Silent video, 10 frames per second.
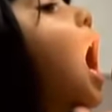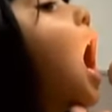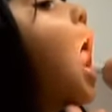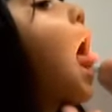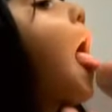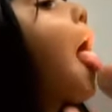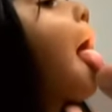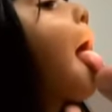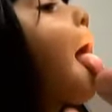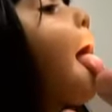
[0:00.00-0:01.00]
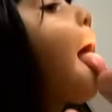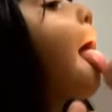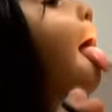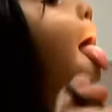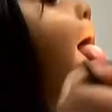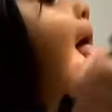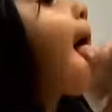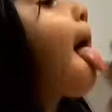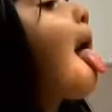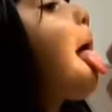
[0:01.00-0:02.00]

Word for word: are the more less